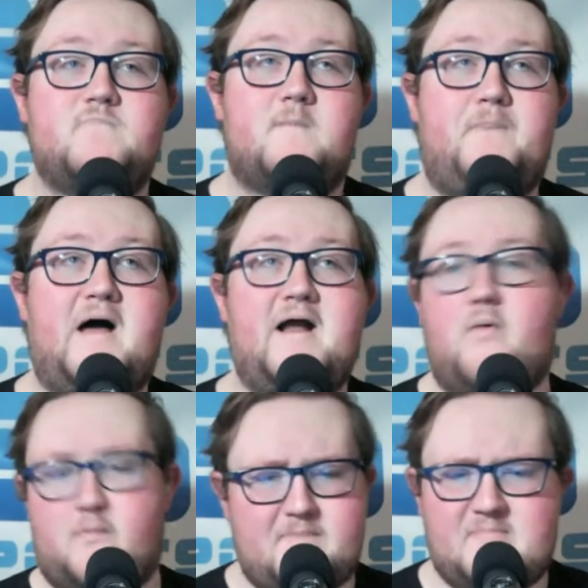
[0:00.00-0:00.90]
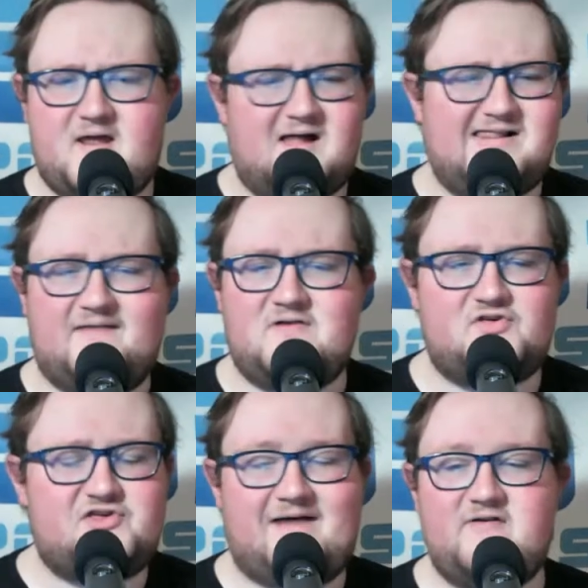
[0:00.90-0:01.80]
but like maybe
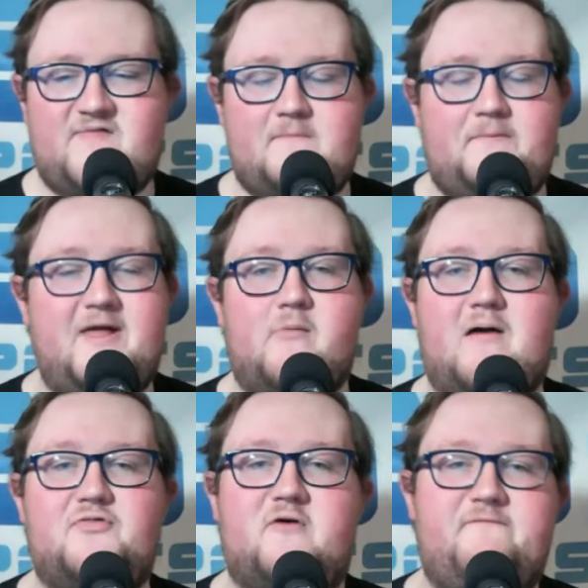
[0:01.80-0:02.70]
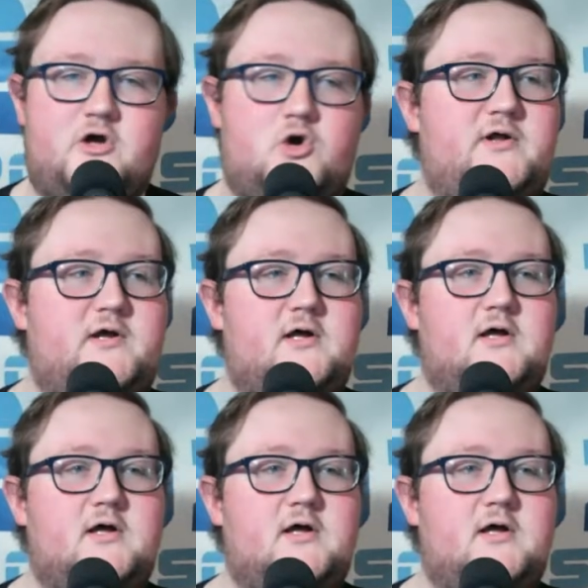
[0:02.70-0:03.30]
11-7 if they play around with their food.